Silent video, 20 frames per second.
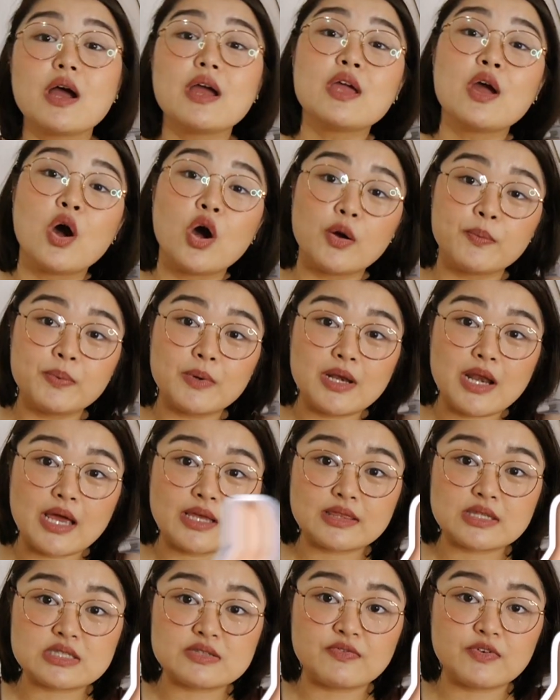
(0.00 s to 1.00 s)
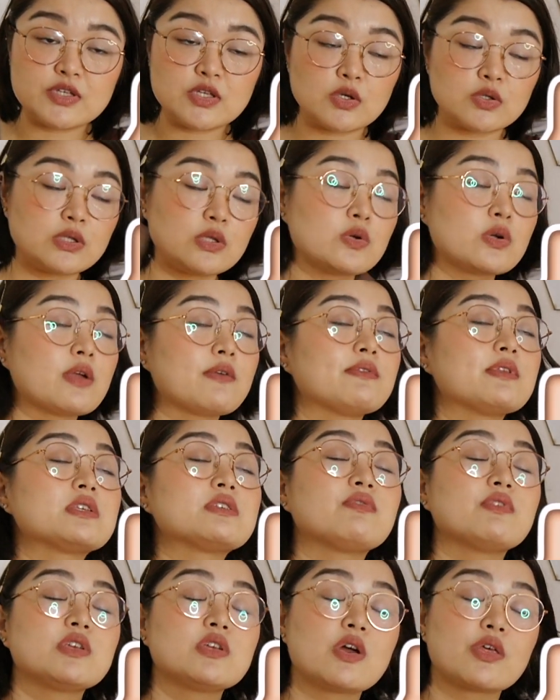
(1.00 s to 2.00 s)
I hope you like this video. Do give
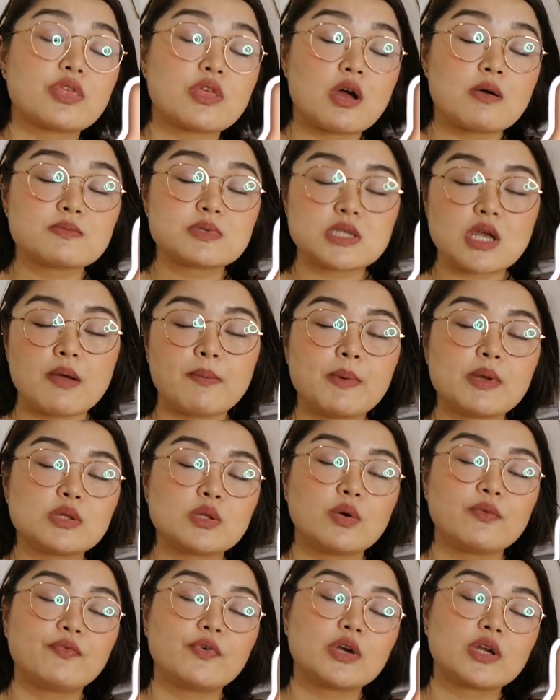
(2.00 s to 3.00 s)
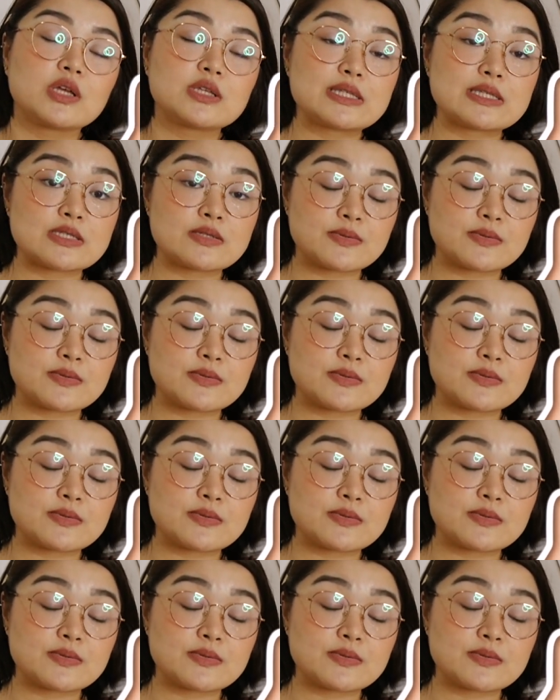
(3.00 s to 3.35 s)
this video a thumbs up and don't forget to